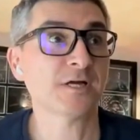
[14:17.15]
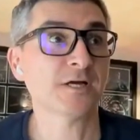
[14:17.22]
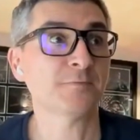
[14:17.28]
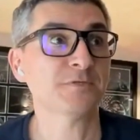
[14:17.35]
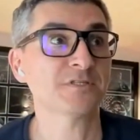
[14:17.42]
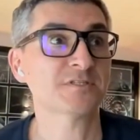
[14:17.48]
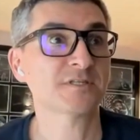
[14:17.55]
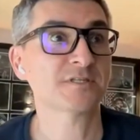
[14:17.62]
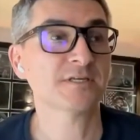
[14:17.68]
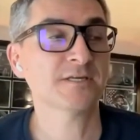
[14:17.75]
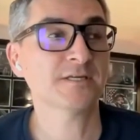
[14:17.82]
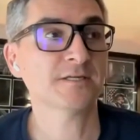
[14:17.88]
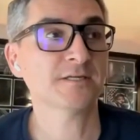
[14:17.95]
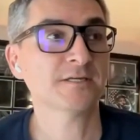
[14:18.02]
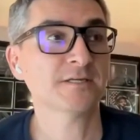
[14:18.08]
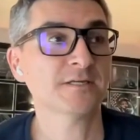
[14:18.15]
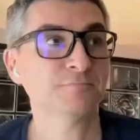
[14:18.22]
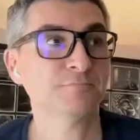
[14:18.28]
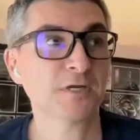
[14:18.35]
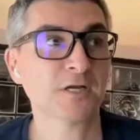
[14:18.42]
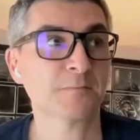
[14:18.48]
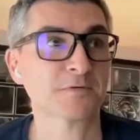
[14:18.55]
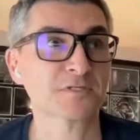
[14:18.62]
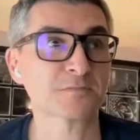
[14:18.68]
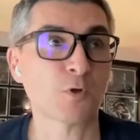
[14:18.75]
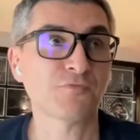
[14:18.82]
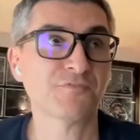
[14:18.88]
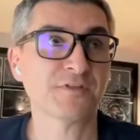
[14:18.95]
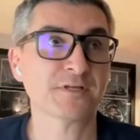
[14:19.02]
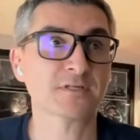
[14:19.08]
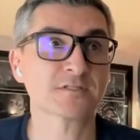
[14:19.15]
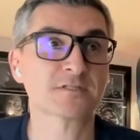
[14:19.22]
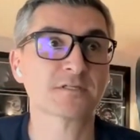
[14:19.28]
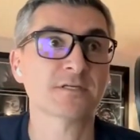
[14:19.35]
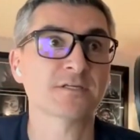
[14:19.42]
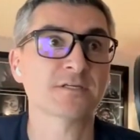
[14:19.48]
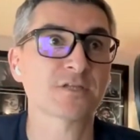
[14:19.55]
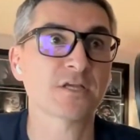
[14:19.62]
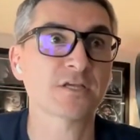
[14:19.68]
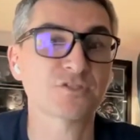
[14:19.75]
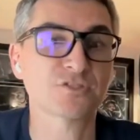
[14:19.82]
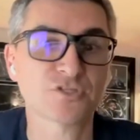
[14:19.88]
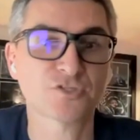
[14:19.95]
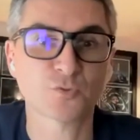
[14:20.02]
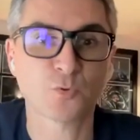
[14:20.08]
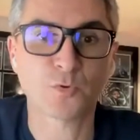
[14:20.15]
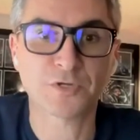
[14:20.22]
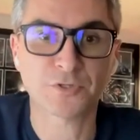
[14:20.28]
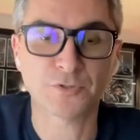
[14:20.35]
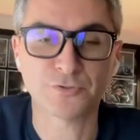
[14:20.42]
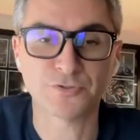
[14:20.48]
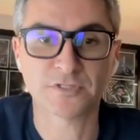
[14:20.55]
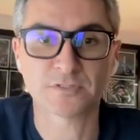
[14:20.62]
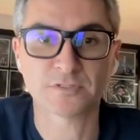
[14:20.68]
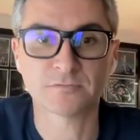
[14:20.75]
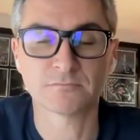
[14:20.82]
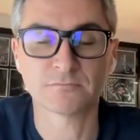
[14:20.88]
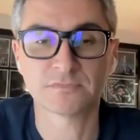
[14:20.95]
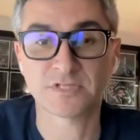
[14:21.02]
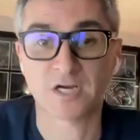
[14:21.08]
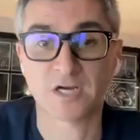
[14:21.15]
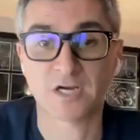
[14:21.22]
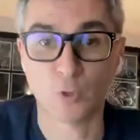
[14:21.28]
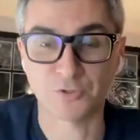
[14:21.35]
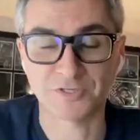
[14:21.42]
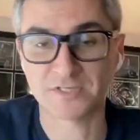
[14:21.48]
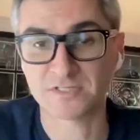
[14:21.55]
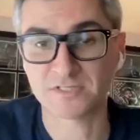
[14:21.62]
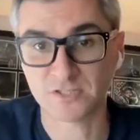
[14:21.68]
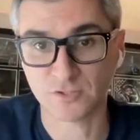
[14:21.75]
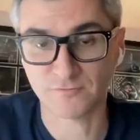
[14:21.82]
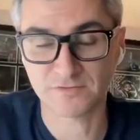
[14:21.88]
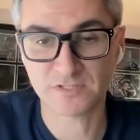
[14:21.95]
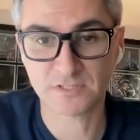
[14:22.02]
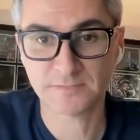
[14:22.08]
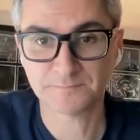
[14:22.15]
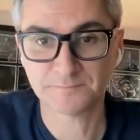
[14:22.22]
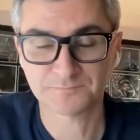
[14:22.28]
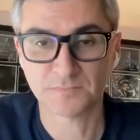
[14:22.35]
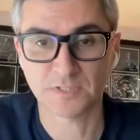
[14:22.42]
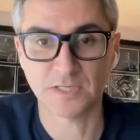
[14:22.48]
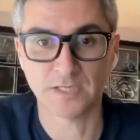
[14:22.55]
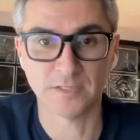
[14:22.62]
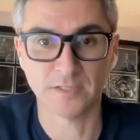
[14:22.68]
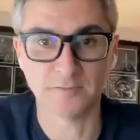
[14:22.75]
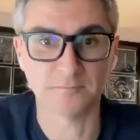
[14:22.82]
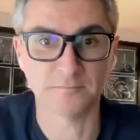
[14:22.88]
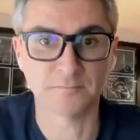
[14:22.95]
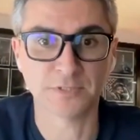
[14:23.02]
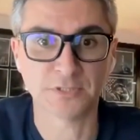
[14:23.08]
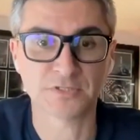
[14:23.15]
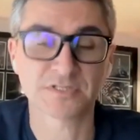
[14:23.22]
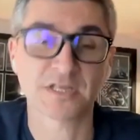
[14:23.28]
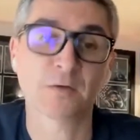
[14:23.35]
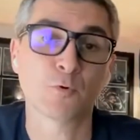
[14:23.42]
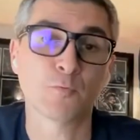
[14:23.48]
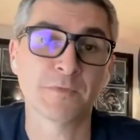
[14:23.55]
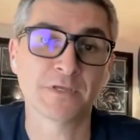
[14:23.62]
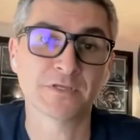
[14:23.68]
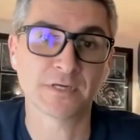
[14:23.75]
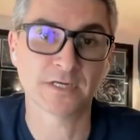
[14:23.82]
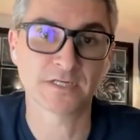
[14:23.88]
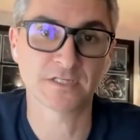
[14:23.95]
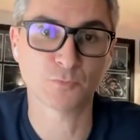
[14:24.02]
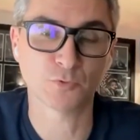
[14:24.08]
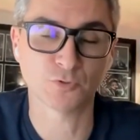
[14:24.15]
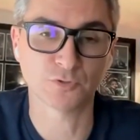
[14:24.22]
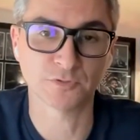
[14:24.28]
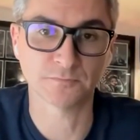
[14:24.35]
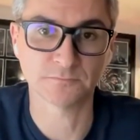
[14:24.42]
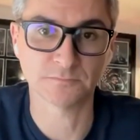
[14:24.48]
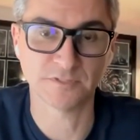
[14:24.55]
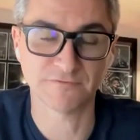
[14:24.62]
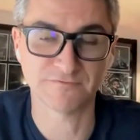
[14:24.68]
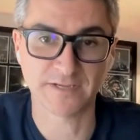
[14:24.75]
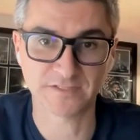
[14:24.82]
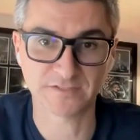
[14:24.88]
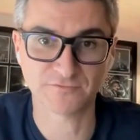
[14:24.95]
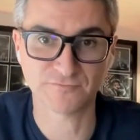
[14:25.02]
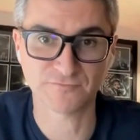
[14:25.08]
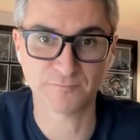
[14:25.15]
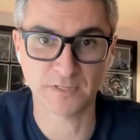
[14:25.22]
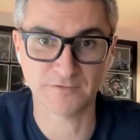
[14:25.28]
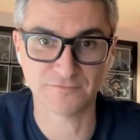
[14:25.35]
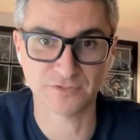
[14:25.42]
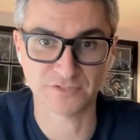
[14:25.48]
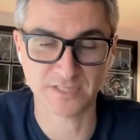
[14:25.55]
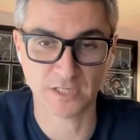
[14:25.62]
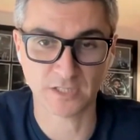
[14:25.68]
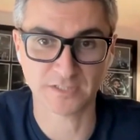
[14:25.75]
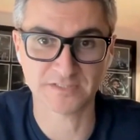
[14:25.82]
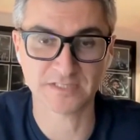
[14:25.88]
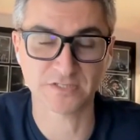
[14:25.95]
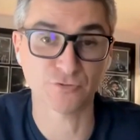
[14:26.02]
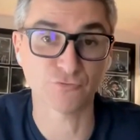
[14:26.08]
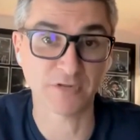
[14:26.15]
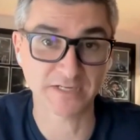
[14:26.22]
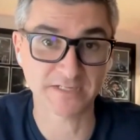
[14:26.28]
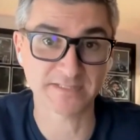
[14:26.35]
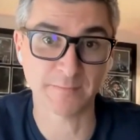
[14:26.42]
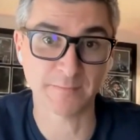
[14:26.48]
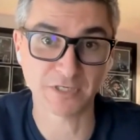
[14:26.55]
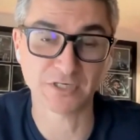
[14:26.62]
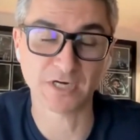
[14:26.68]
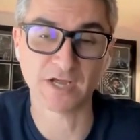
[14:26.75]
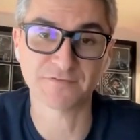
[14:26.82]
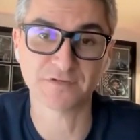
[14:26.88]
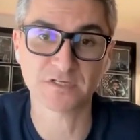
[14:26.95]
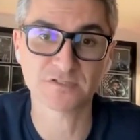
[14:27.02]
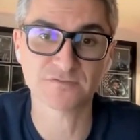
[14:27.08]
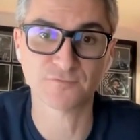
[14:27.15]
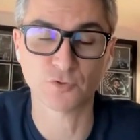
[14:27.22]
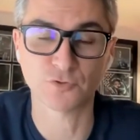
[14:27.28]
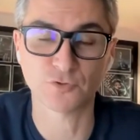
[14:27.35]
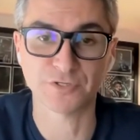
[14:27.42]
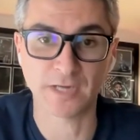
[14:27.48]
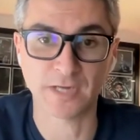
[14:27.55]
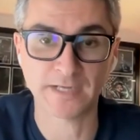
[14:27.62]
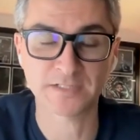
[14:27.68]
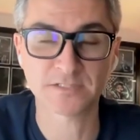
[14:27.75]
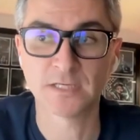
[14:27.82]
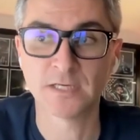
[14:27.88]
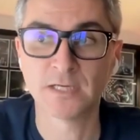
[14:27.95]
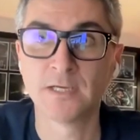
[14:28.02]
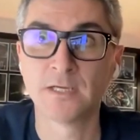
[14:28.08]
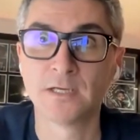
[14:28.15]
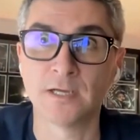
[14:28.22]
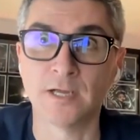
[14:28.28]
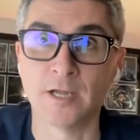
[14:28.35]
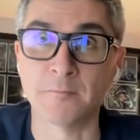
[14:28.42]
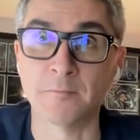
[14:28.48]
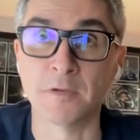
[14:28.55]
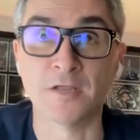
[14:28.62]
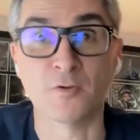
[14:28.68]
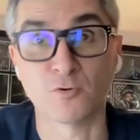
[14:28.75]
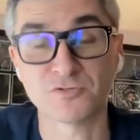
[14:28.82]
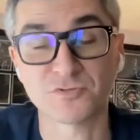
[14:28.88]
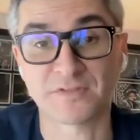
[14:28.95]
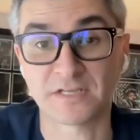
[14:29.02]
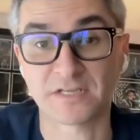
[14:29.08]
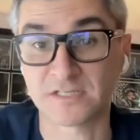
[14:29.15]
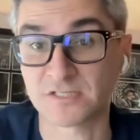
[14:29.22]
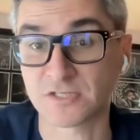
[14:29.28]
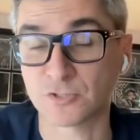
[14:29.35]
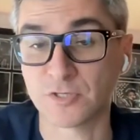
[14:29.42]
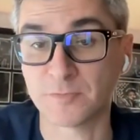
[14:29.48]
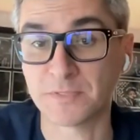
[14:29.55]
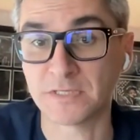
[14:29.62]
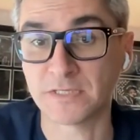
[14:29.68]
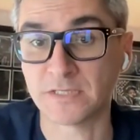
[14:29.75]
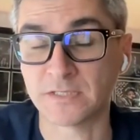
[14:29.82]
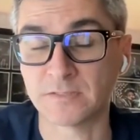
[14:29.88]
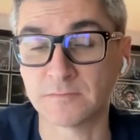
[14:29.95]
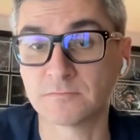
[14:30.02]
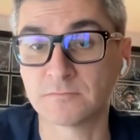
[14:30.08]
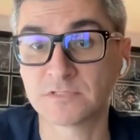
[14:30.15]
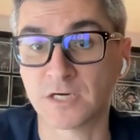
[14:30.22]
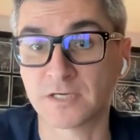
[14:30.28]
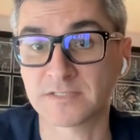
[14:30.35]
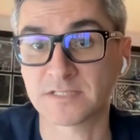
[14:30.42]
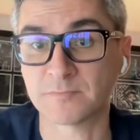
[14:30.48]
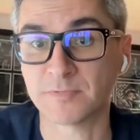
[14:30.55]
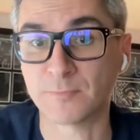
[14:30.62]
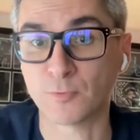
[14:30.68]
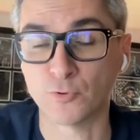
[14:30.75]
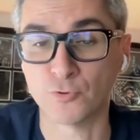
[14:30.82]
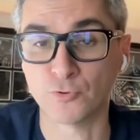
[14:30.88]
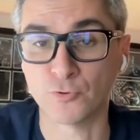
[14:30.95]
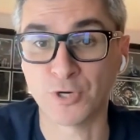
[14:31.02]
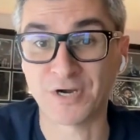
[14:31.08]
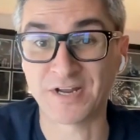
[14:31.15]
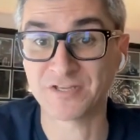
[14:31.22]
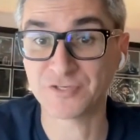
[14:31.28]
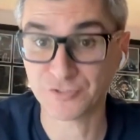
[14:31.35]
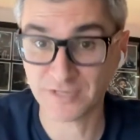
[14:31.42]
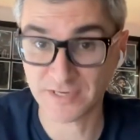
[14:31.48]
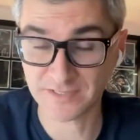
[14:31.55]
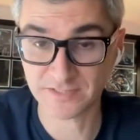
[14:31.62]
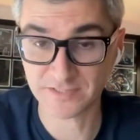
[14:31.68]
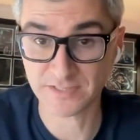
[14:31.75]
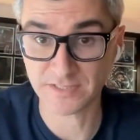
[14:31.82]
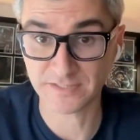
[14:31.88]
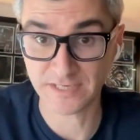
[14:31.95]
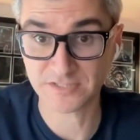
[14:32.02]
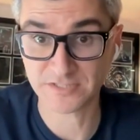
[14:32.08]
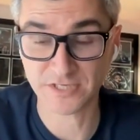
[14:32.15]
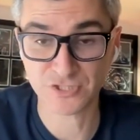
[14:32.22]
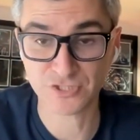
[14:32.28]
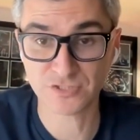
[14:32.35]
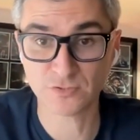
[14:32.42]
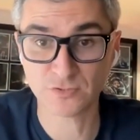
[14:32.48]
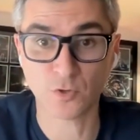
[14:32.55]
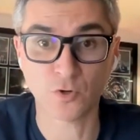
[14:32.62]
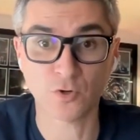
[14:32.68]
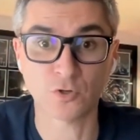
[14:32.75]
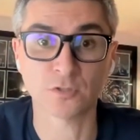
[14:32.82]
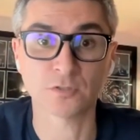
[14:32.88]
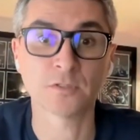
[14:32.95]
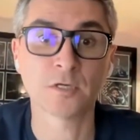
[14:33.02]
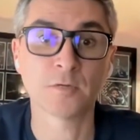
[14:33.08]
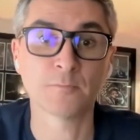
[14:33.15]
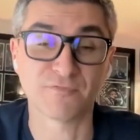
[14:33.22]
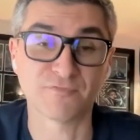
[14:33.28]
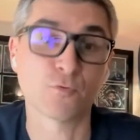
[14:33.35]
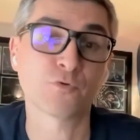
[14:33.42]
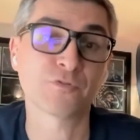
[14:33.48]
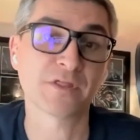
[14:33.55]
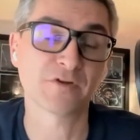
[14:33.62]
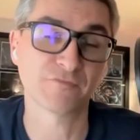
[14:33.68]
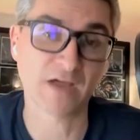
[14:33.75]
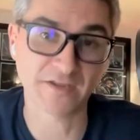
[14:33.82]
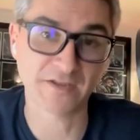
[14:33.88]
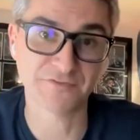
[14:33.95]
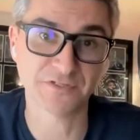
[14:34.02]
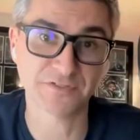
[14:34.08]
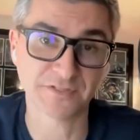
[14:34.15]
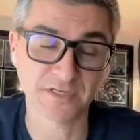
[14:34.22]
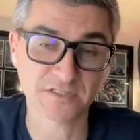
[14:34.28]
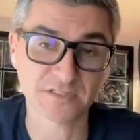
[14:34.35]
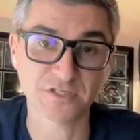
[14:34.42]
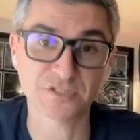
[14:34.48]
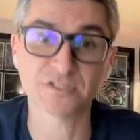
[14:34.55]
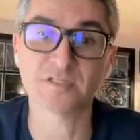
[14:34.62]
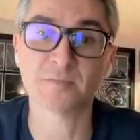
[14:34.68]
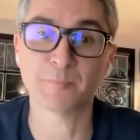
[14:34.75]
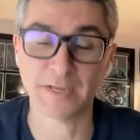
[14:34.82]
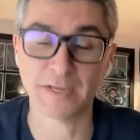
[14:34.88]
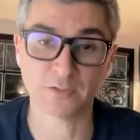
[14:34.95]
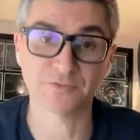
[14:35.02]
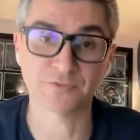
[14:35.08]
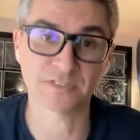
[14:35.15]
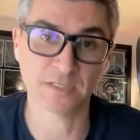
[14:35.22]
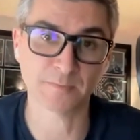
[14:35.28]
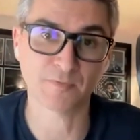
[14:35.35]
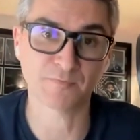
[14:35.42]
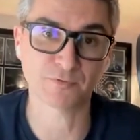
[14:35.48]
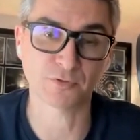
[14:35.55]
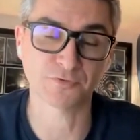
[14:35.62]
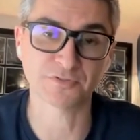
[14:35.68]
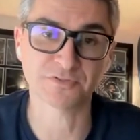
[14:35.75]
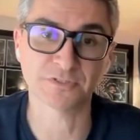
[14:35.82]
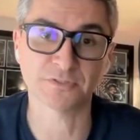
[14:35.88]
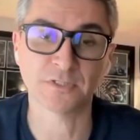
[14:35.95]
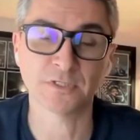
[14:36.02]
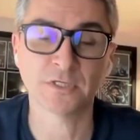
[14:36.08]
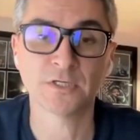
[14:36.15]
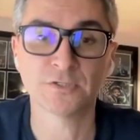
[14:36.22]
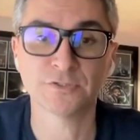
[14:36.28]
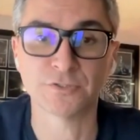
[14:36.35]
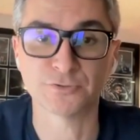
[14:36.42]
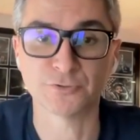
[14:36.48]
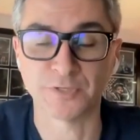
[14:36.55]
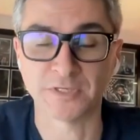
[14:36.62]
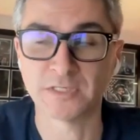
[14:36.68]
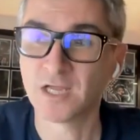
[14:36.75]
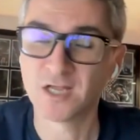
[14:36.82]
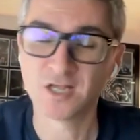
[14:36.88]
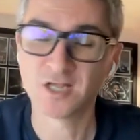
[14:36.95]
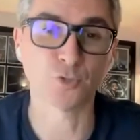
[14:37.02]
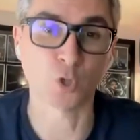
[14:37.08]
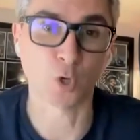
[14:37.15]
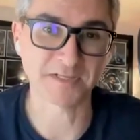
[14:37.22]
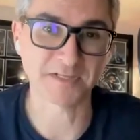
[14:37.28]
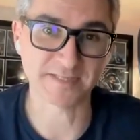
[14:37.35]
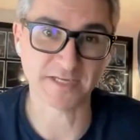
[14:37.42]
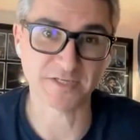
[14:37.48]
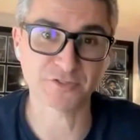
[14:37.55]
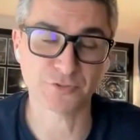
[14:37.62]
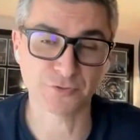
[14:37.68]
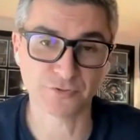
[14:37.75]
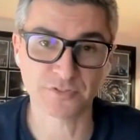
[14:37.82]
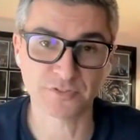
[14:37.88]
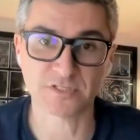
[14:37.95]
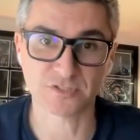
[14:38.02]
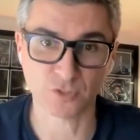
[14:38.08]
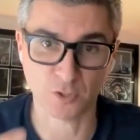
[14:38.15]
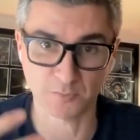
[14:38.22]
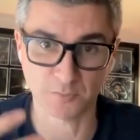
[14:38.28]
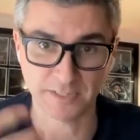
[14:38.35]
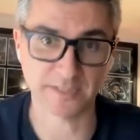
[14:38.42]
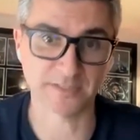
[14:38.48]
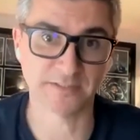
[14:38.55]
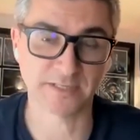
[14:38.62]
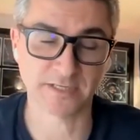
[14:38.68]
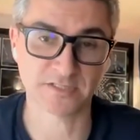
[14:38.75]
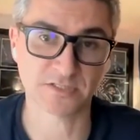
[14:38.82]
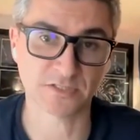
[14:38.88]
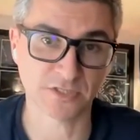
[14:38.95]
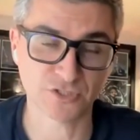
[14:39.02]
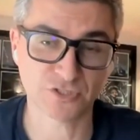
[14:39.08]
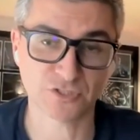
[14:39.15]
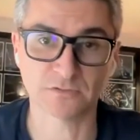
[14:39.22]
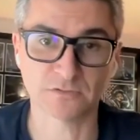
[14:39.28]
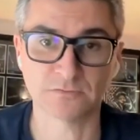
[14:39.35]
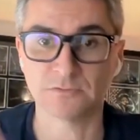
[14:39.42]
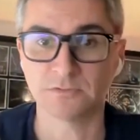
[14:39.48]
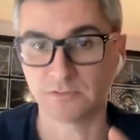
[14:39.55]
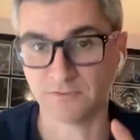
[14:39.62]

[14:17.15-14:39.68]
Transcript: I would say probably a couple of small things is just knowing who your target audience is, obviously, because that will make your ads more effective if you're targeting the right demographics for your ads. And also thinking, is it going to be targeting people who are in your destination or before they arrive in your destination, depending on the type of product you're doing. Normally day tours is normally in destination.